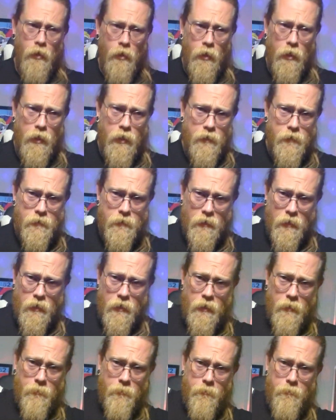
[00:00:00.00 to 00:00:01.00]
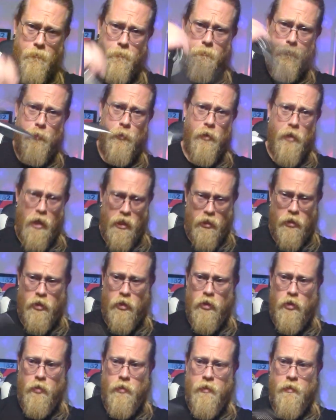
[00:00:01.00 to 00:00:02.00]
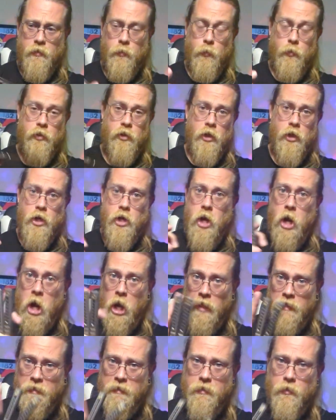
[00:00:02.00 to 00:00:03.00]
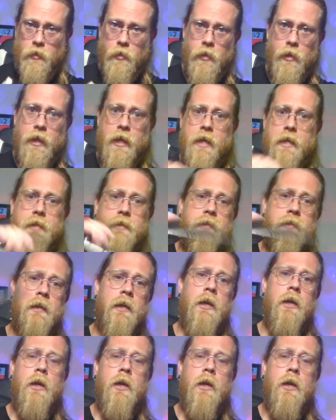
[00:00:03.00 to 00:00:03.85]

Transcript: His production units, which are non-serialized,